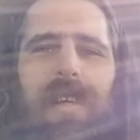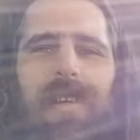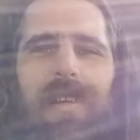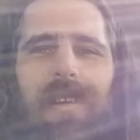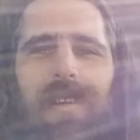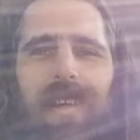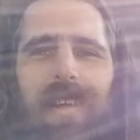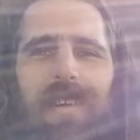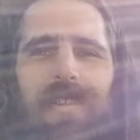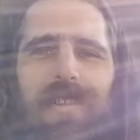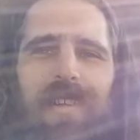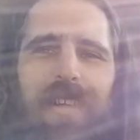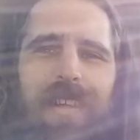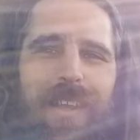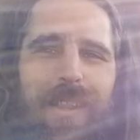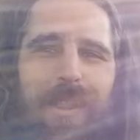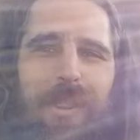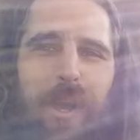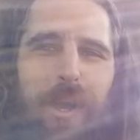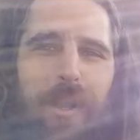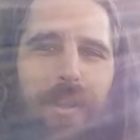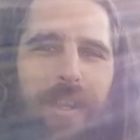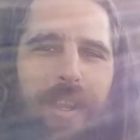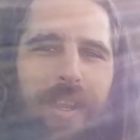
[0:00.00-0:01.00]
tangent, a
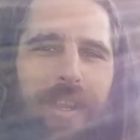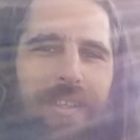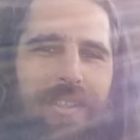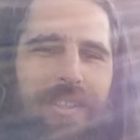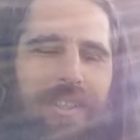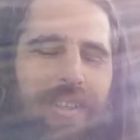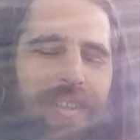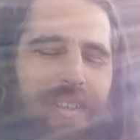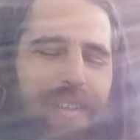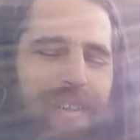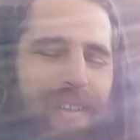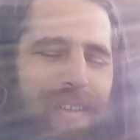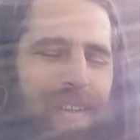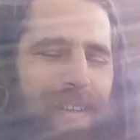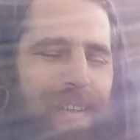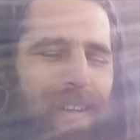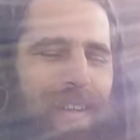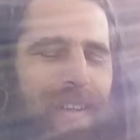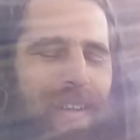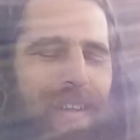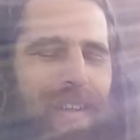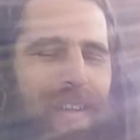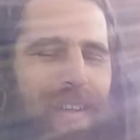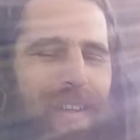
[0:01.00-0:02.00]
thought tangent.
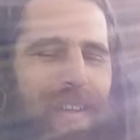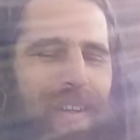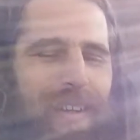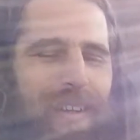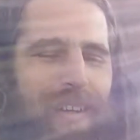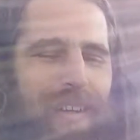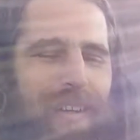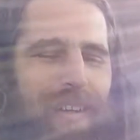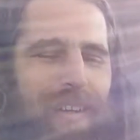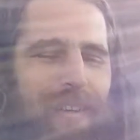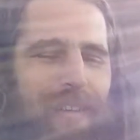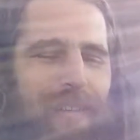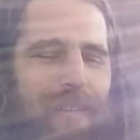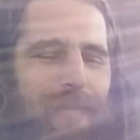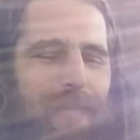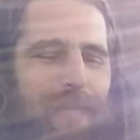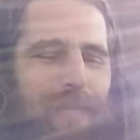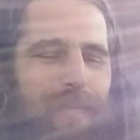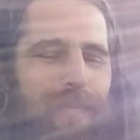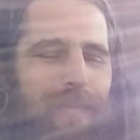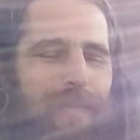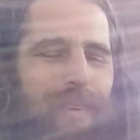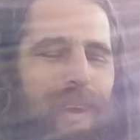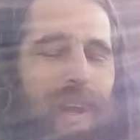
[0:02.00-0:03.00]

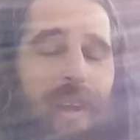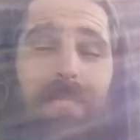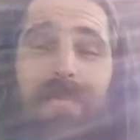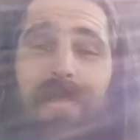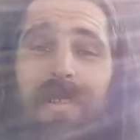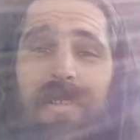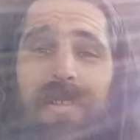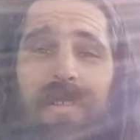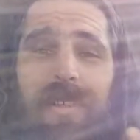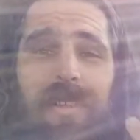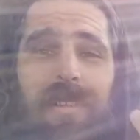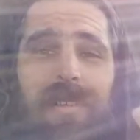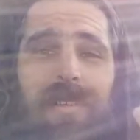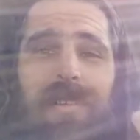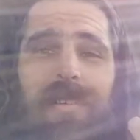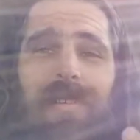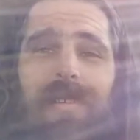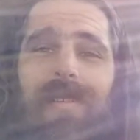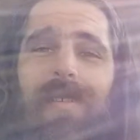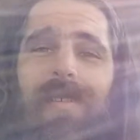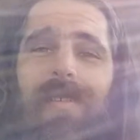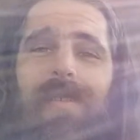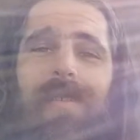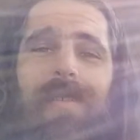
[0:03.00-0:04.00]
I'm just going to
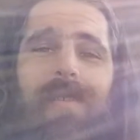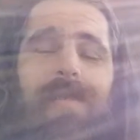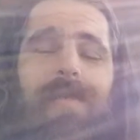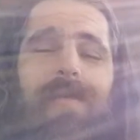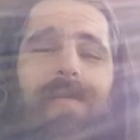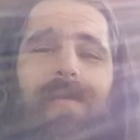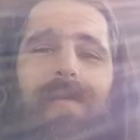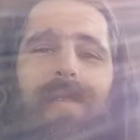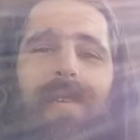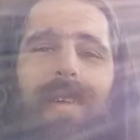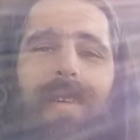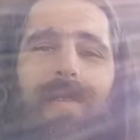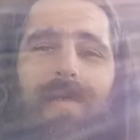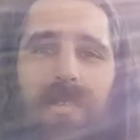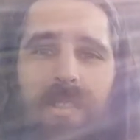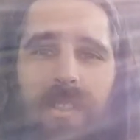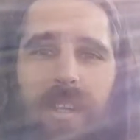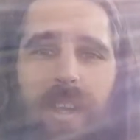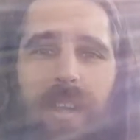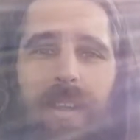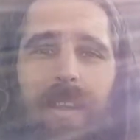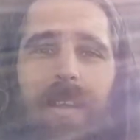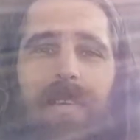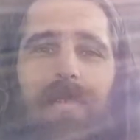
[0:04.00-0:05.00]
give a
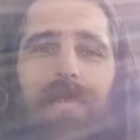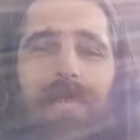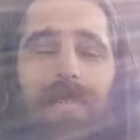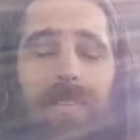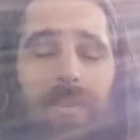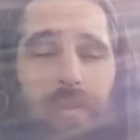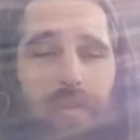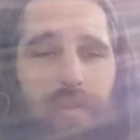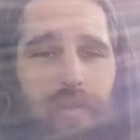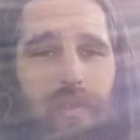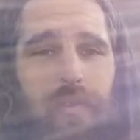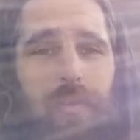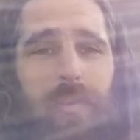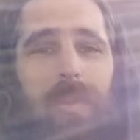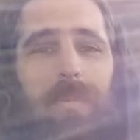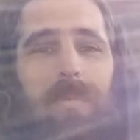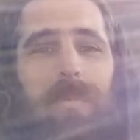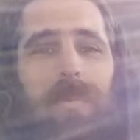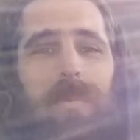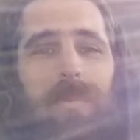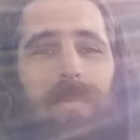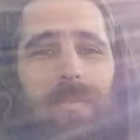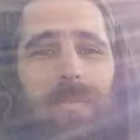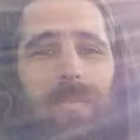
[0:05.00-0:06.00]
shout out to a few
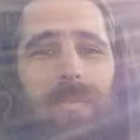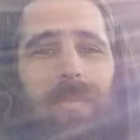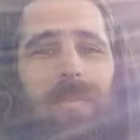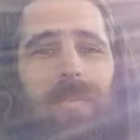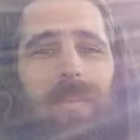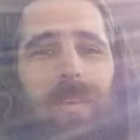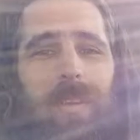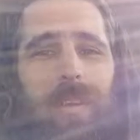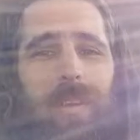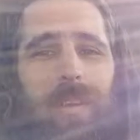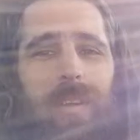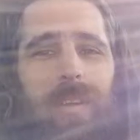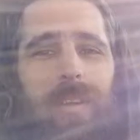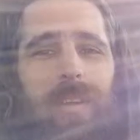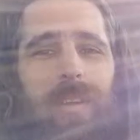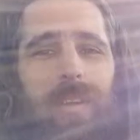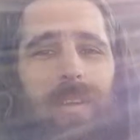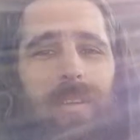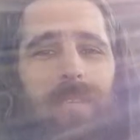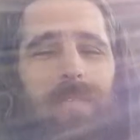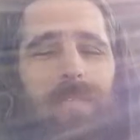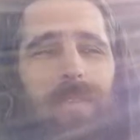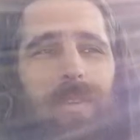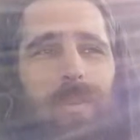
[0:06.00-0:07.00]
people, a
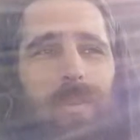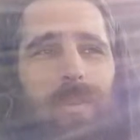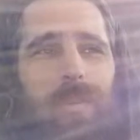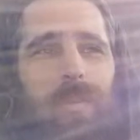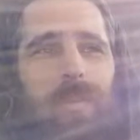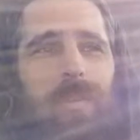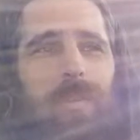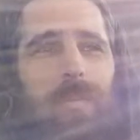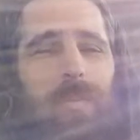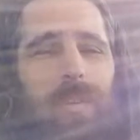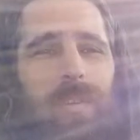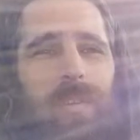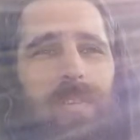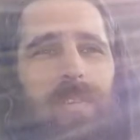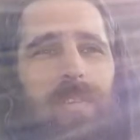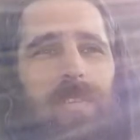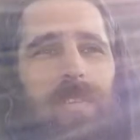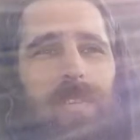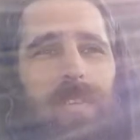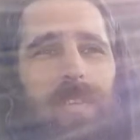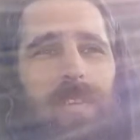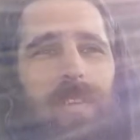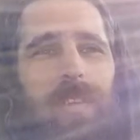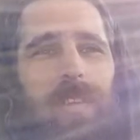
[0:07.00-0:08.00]
few YouTubers.
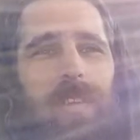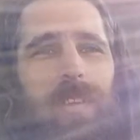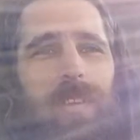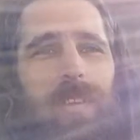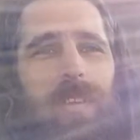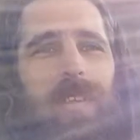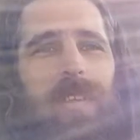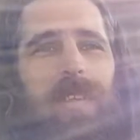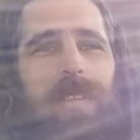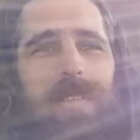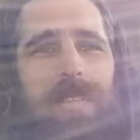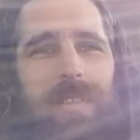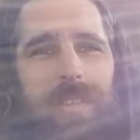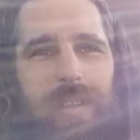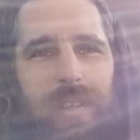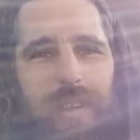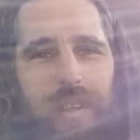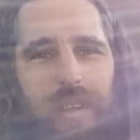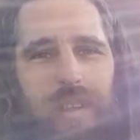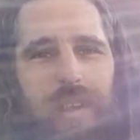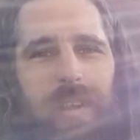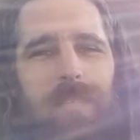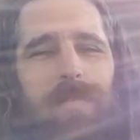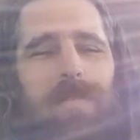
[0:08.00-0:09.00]
It's
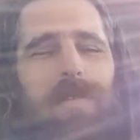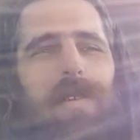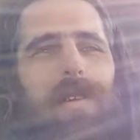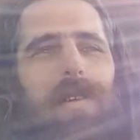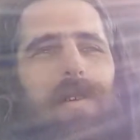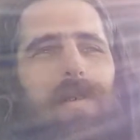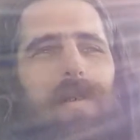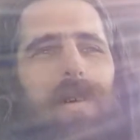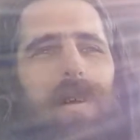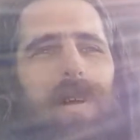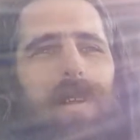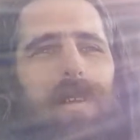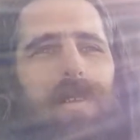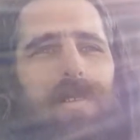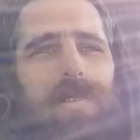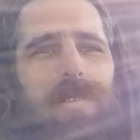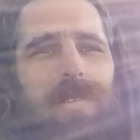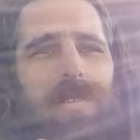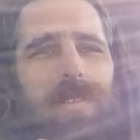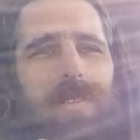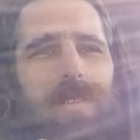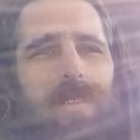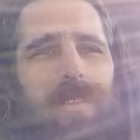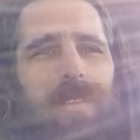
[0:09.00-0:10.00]
Infinite Waters,
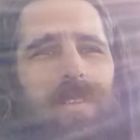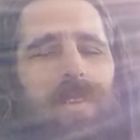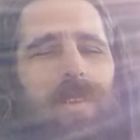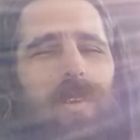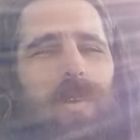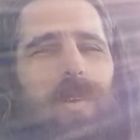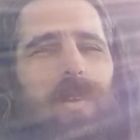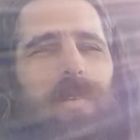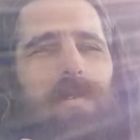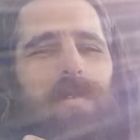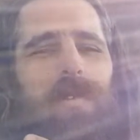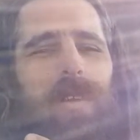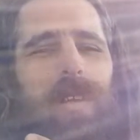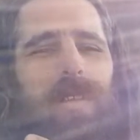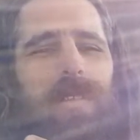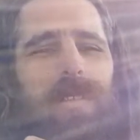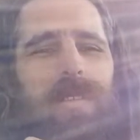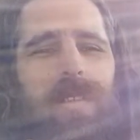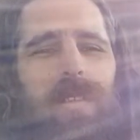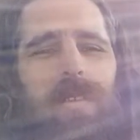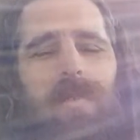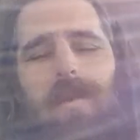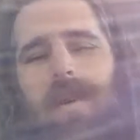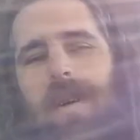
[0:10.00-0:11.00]
Koi
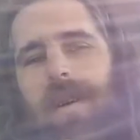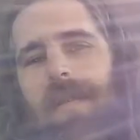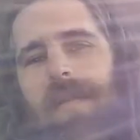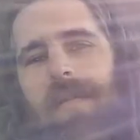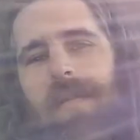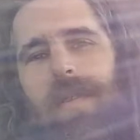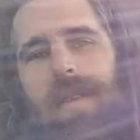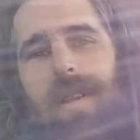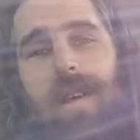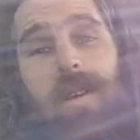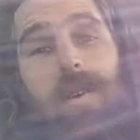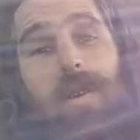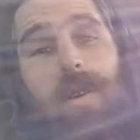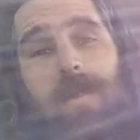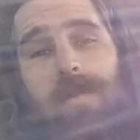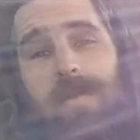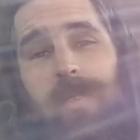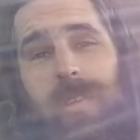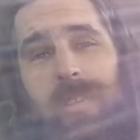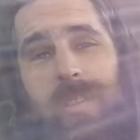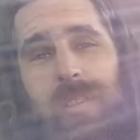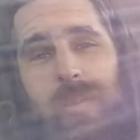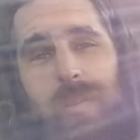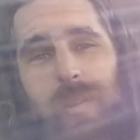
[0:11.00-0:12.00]
Fresco, well, not Koi
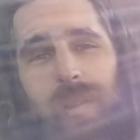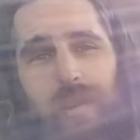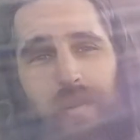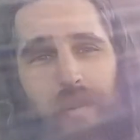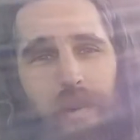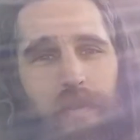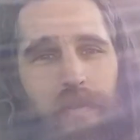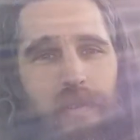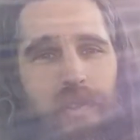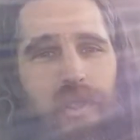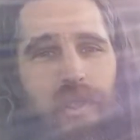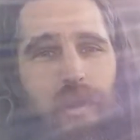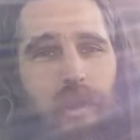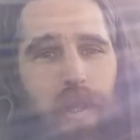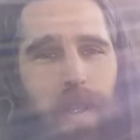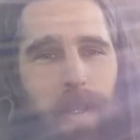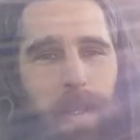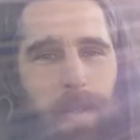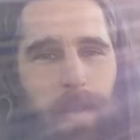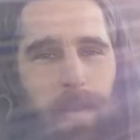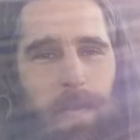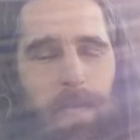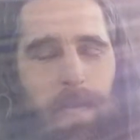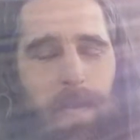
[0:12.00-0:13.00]
Fresco anymore, but
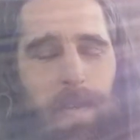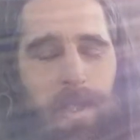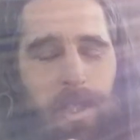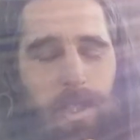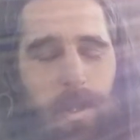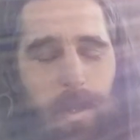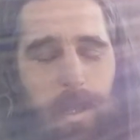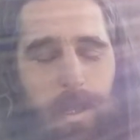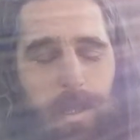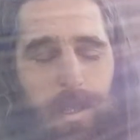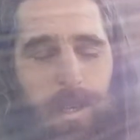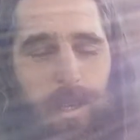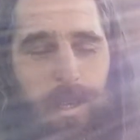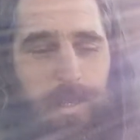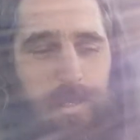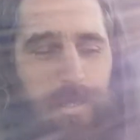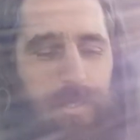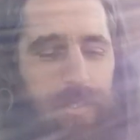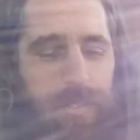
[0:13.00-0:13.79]
Vashuda Das,